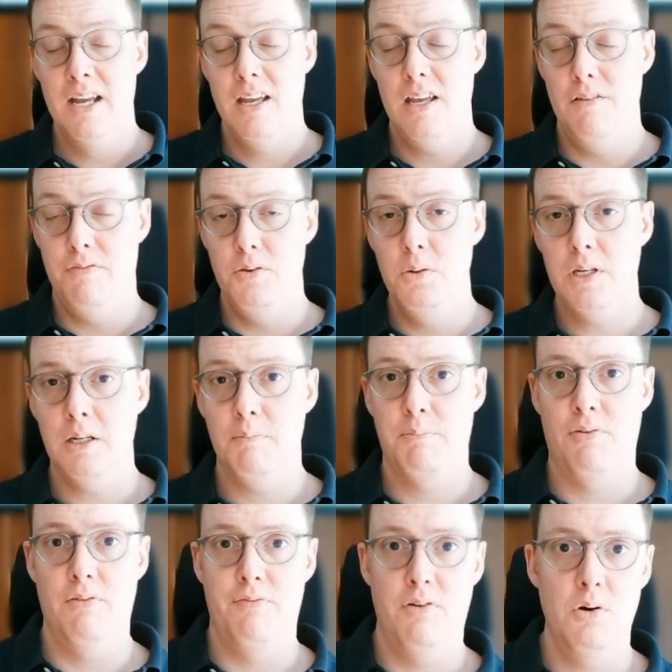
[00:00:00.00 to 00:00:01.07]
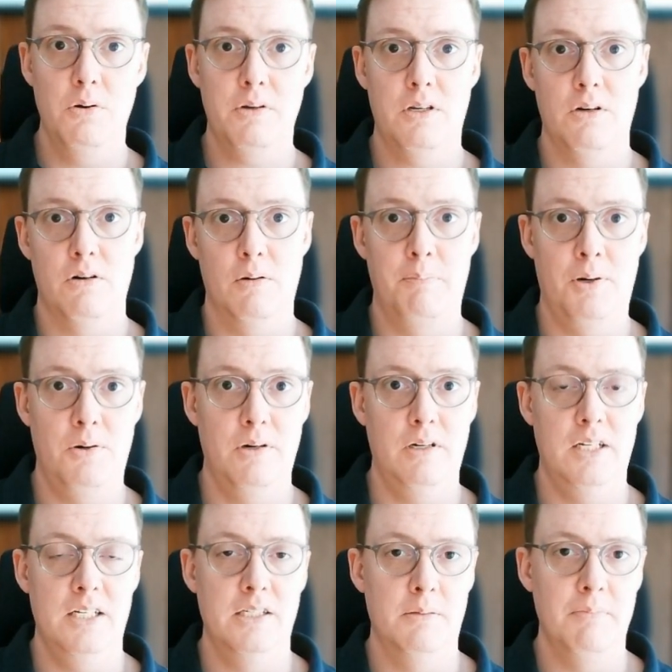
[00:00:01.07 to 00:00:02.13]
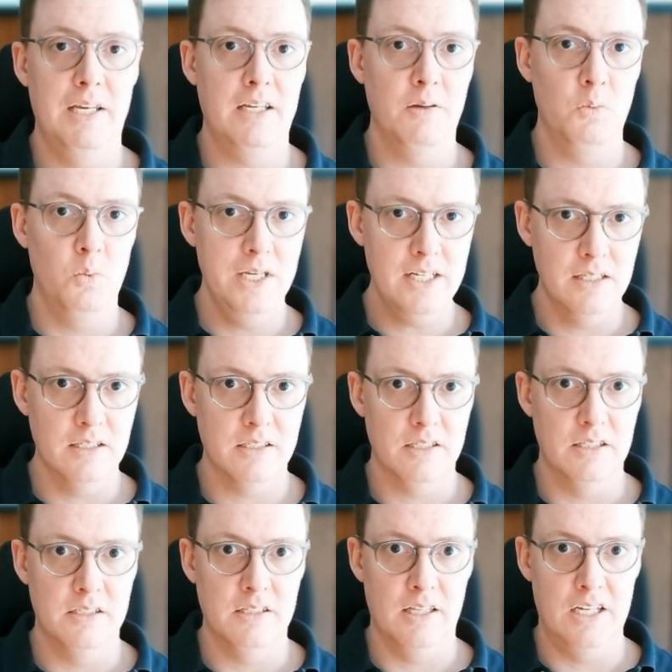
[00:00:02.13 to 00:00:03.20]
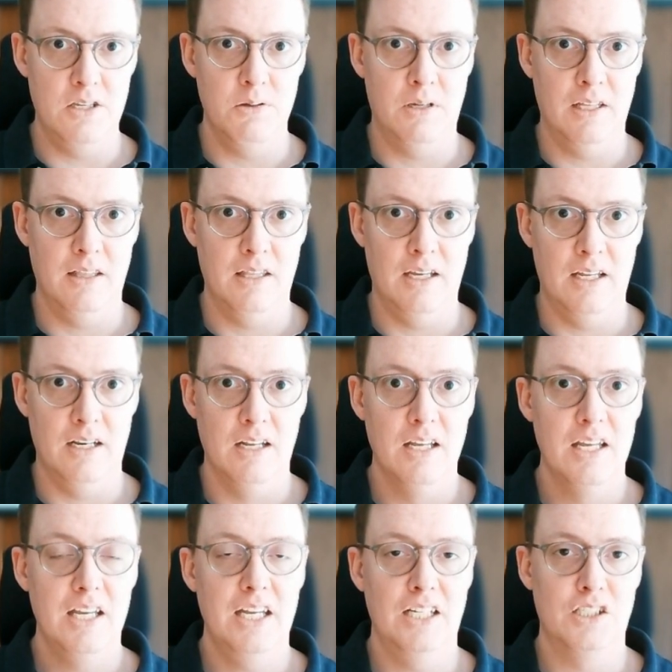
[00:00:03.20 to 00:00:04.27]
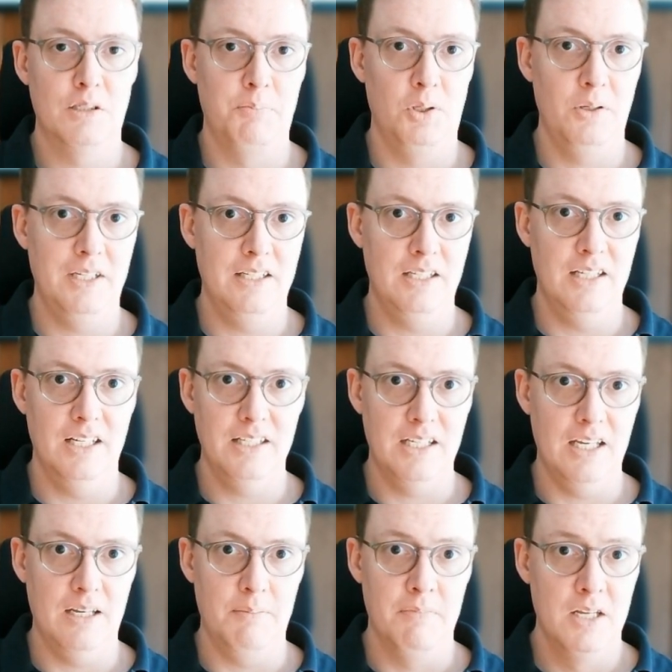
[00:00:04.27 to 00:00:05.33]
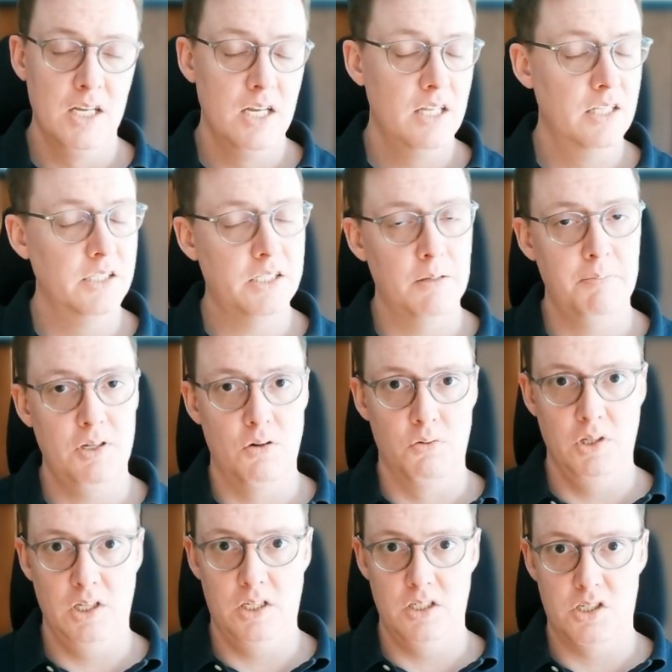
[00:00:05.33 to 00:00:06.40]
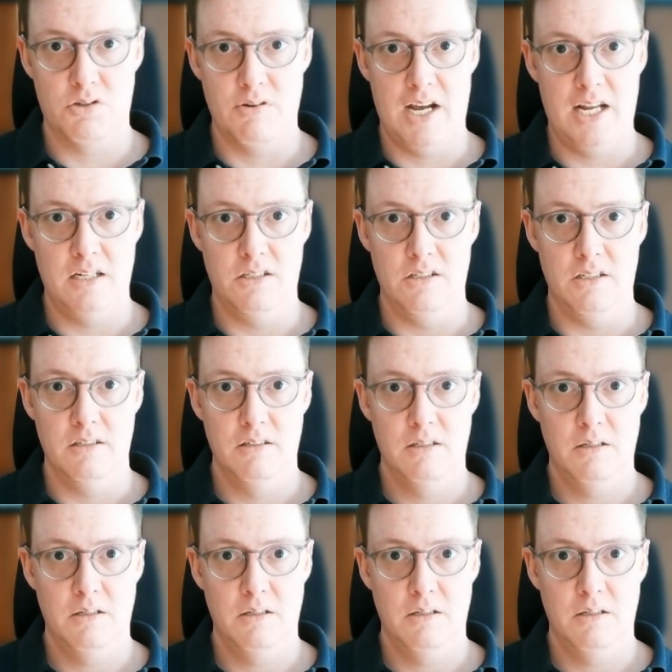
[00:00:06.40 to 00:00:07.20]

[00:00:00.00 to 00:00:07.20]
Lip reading: If you can provoke your opponent into making weaknesses that you can then exploit in the endgame, this can be a really good strategy.